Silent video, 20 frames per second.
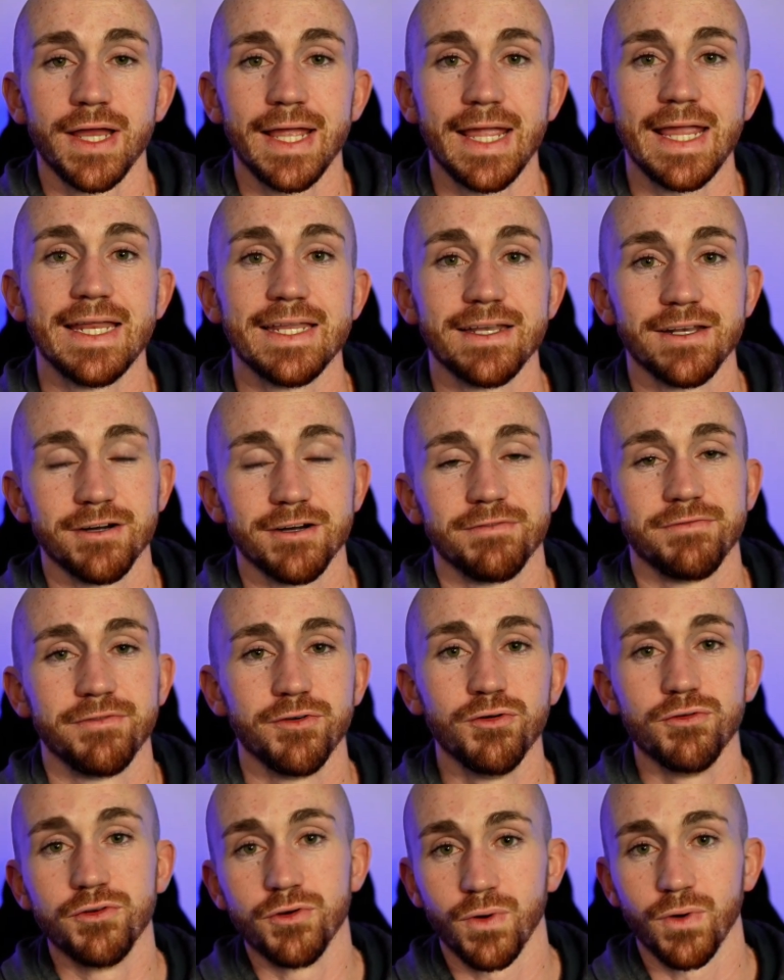eat enough
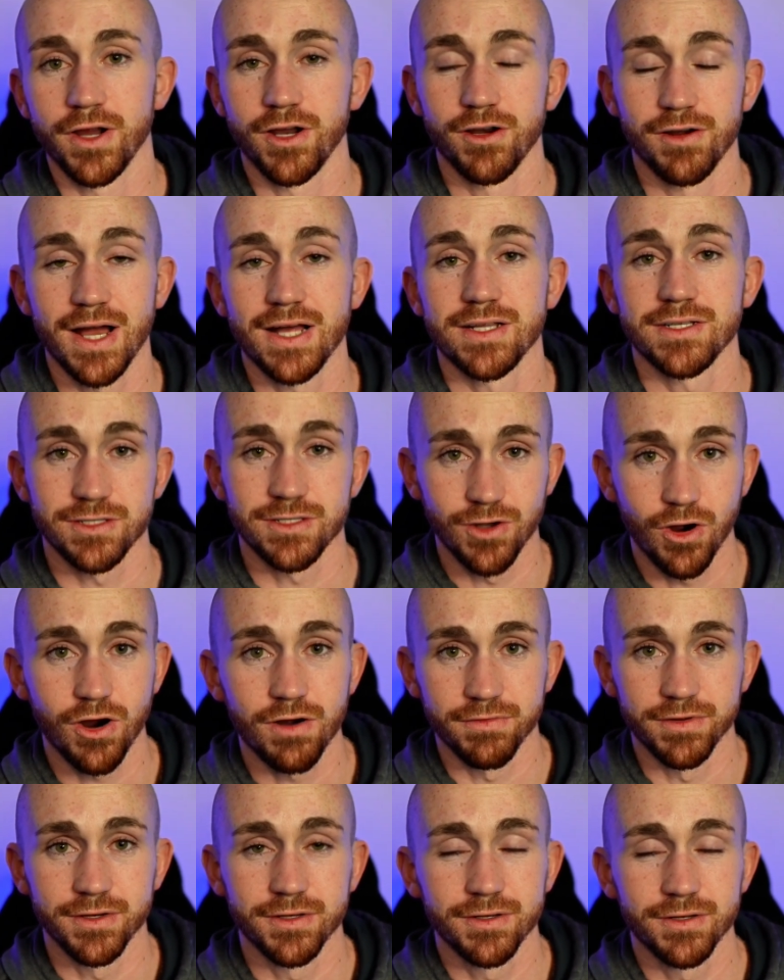food to where you're not
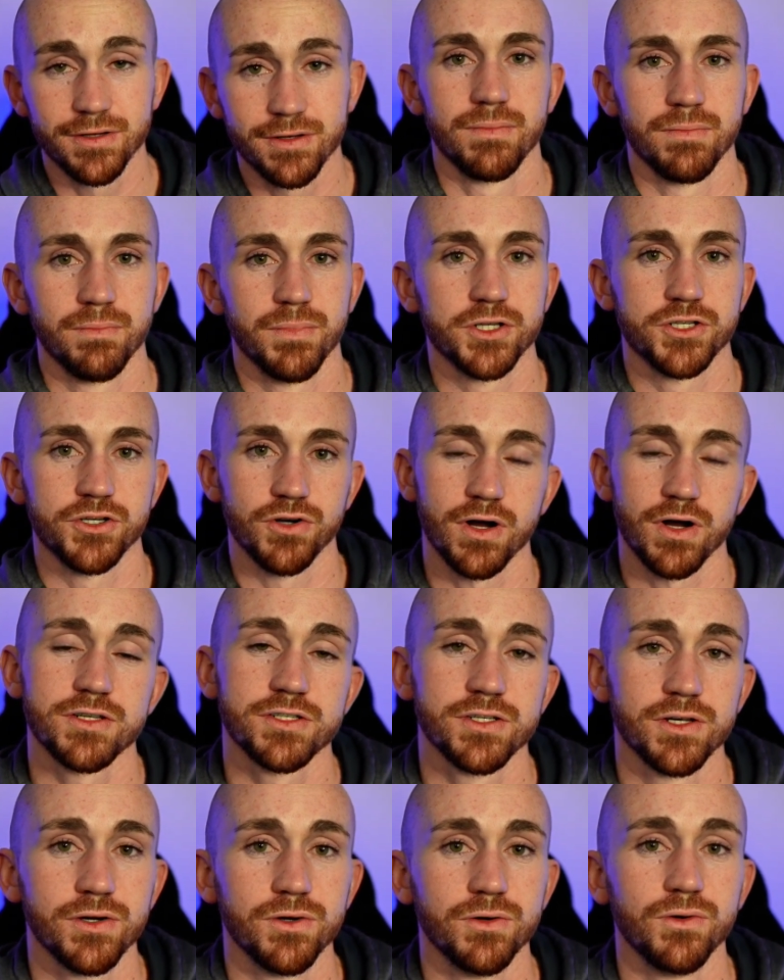starving, but you're
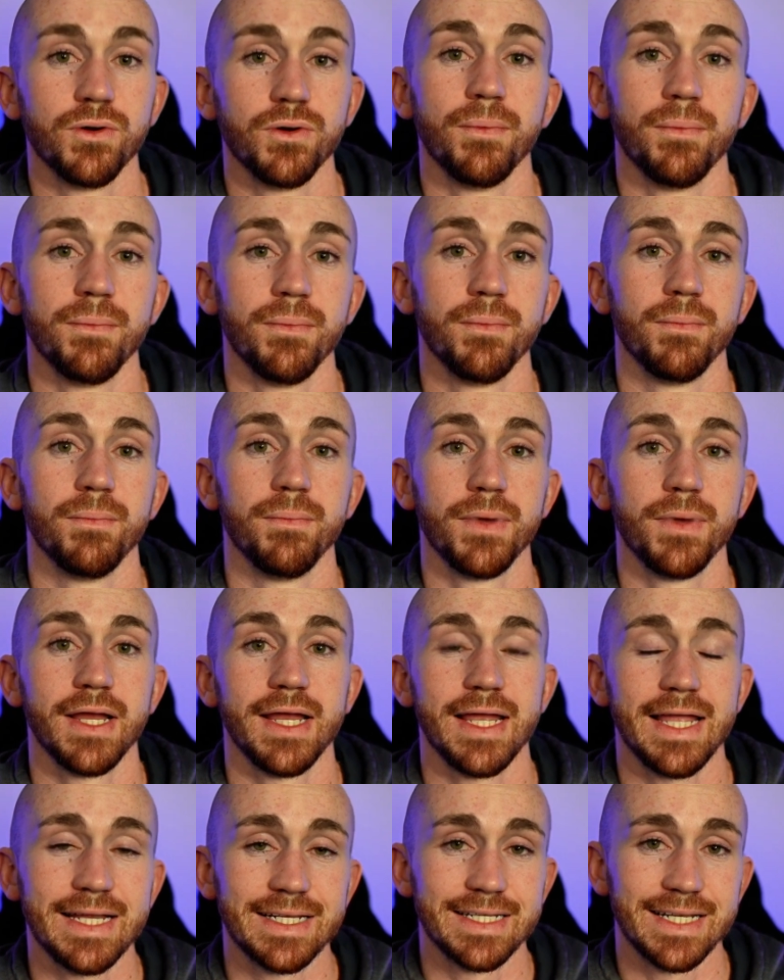also
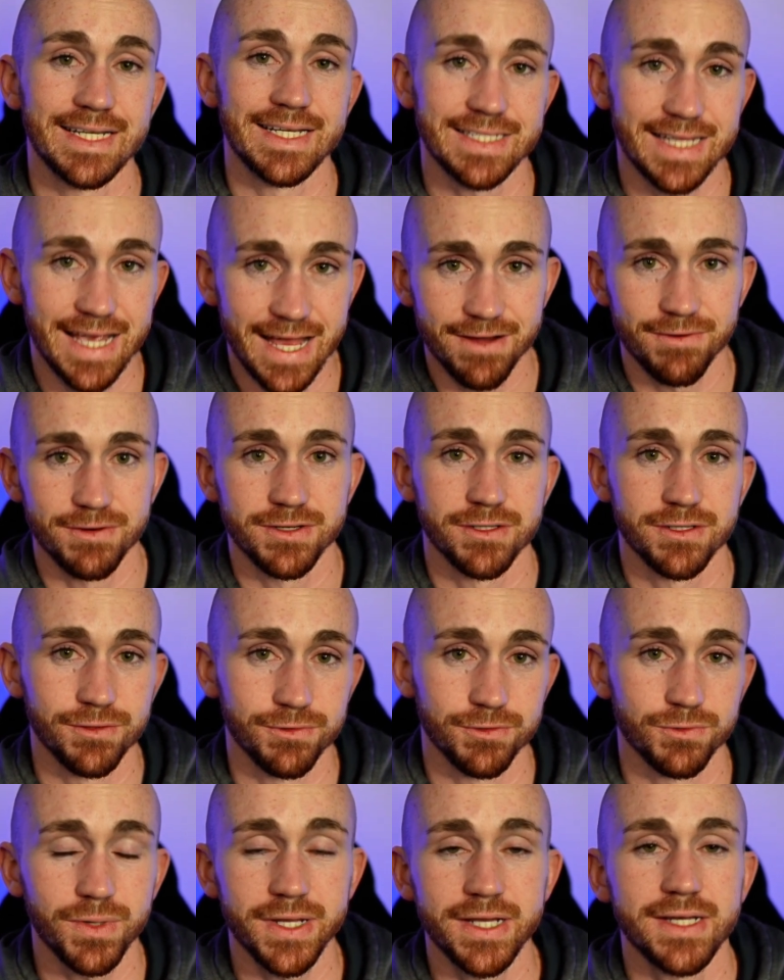eating less calories to
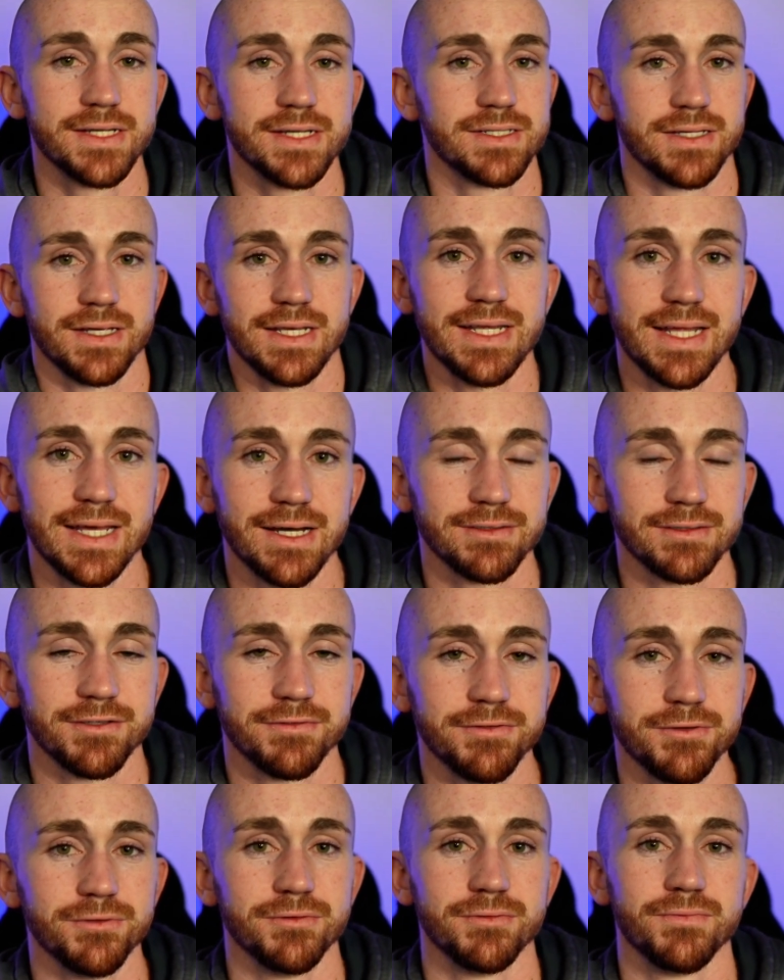lose weight is to eat healthy
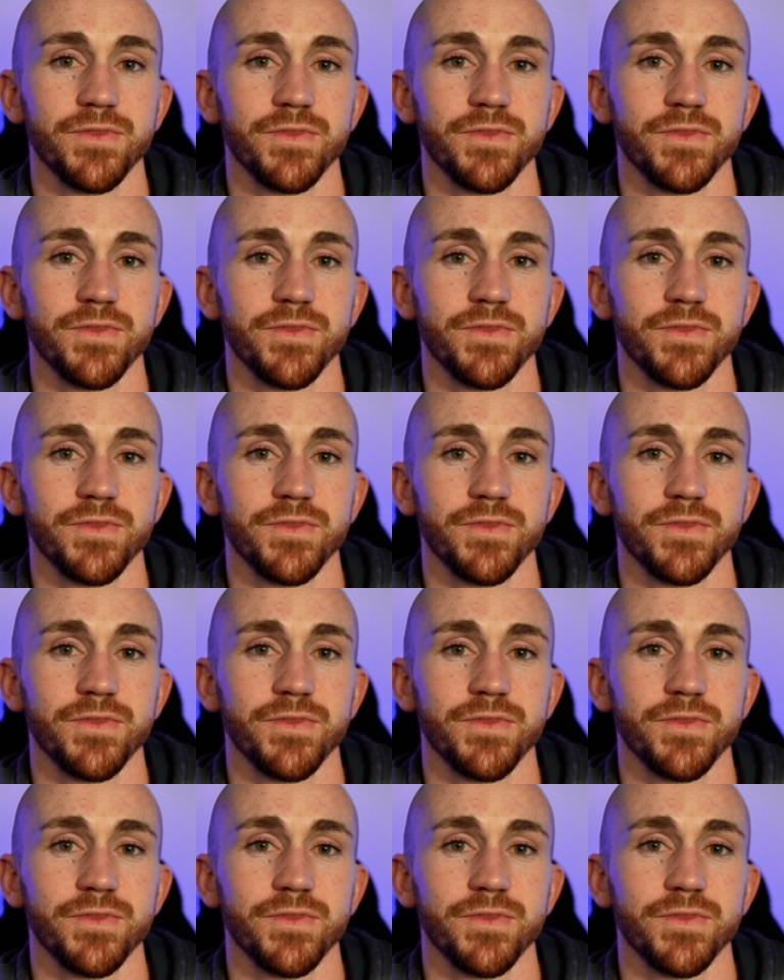food.